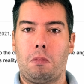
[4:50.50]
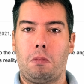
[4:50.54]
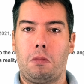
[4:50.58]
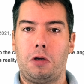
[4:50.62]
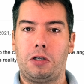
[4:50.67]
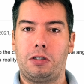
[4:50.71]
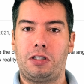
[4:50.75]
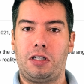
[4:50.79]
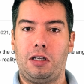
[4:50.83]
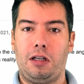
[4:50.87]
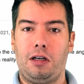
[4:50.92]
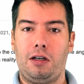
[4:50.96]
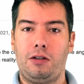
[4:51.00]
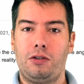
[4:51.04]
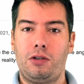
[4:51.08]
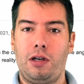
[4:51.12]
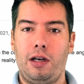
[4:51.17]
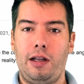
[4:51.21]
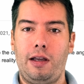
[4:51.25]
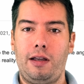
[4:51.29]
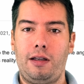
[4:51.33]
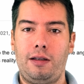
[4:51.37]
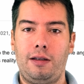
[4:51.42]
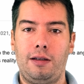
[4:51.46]

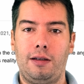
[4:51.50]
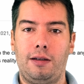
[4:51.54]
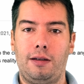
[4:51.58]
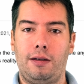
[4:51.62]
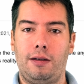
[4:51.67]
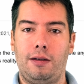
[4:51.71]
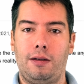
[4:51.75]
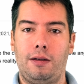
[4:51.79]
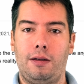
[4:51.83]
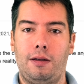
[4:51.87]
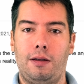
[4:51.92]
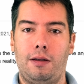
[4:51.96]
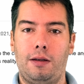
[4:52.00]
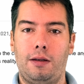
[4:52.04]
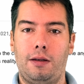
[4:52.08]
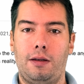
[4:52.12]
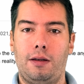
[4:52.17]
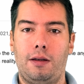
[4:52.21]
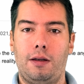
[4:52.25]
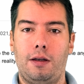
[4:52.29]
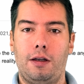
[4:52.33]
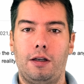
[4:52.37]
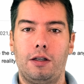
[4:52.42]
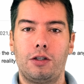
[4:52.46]
Seriously?
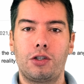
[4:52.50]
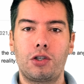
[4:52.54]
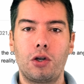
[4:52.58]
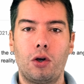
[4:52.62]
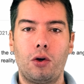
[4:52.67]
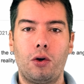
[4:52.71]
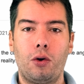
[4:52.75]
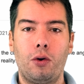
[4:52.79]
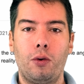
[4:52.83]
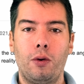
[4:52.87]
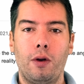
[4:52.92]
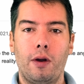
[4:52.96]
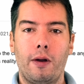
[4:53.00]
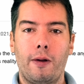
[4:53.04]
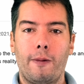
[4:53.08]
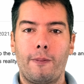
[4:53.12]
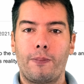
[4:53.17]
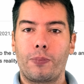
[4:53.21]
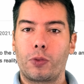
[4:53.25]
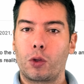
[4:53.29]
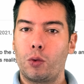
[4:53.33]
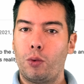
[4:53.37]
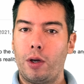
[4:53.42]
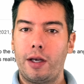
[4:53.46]
So
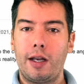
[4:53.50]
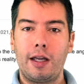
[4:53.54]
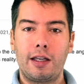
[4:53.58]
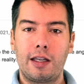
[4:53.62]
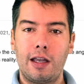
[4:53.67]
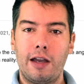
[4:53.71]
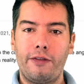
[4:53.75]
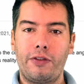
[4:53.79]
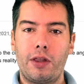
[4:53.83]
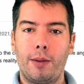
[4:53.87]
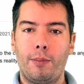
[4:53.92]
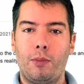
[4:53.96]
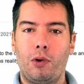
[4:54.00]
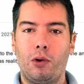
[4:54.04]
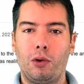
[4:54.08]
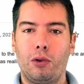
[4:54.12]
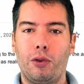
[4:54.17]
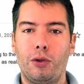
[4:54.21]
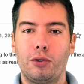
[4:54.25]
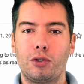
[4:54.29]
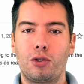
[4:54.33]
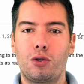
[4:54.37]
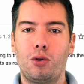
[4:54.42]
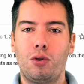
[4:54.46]
when I gave them all
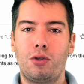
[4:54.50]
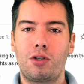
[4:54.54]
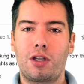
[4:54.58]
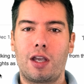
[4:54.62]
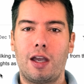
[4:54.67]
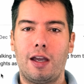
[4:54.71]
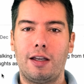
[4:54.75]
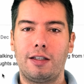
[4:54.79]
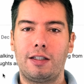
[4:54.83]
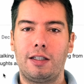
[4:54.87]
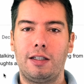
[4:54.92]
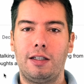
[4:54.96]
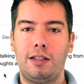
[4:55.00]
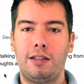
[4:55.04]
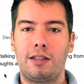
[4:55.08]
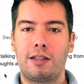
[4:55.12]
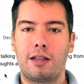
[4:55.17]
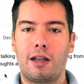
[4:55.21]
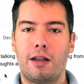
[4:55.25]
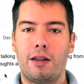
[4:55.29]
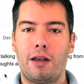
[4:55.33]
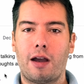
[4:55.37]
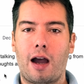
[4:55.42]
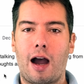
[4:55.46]
those use cases,
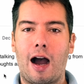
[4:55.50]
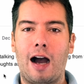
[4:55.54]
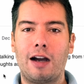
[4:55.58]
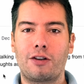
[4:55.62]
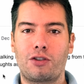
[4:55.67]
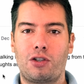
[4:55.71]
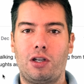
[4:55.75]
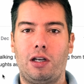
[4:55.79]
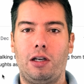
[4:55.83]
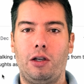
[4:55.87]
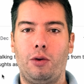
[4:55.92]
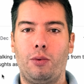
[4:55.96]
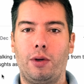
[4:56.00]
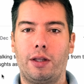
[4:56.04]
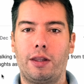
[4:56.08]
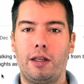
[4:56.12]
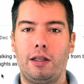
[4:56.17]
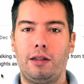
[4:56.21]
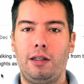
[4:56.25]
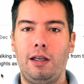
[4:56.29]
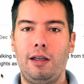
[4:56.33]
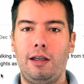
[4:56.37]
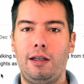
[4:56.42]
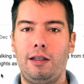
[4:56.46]
actually what they
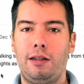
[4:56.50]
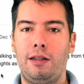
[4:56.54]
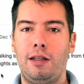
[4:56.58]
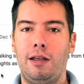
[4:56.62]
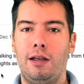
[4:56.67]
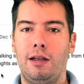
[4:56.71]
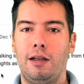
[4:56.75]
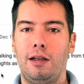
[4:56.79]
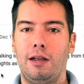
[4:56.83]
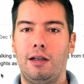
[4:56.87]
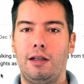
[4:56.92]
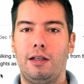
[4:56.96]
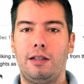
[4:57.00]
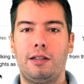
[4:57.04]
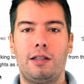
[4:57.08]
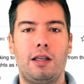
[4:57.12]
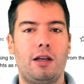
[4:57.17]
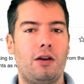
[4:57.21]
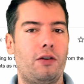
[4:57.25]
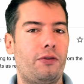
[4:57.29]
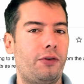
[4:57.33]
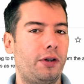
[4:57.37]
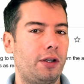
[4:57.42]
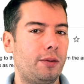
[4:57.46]
did is they
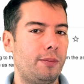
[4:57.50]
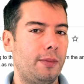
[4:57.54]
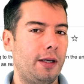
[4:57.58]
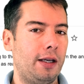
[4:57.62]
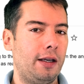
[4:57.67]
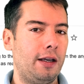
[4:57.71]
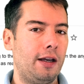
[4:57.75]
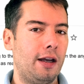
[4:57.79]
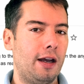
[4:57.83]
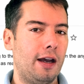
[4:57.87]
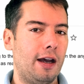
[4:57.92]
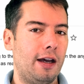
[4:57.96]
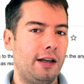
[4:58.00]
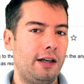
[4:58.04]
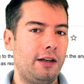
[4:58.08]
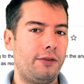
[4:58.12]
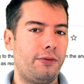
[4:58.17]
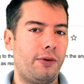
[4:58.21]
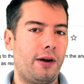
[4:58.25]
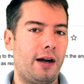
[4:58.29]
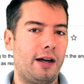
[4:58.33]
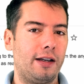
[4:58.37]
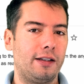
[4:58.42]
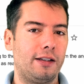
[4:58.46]
offered me a
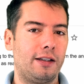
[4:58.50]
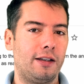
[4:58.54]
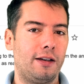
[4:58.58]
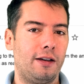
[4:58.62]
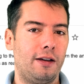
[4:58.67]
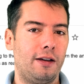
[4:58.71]
refund.